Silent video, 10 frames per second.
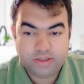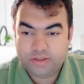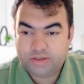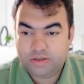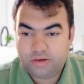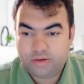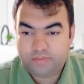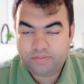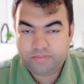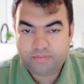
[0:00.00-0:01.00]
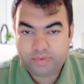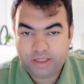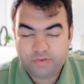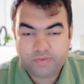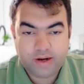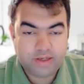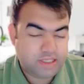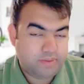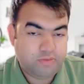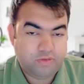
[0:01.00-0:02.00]
so if you find this
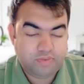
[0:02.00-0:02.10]
helpful